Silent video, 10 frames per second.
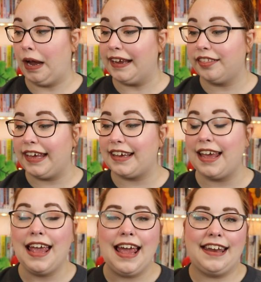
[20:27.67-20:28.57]
Pine
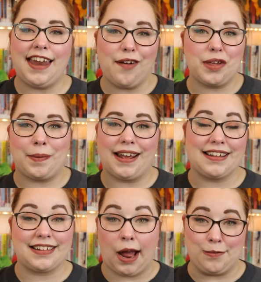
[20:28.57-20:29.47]
Lake, and now they're back
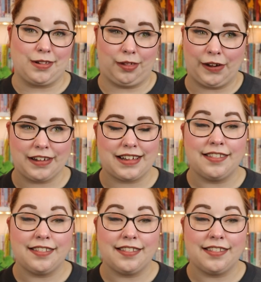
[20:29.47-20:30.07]
as counselors.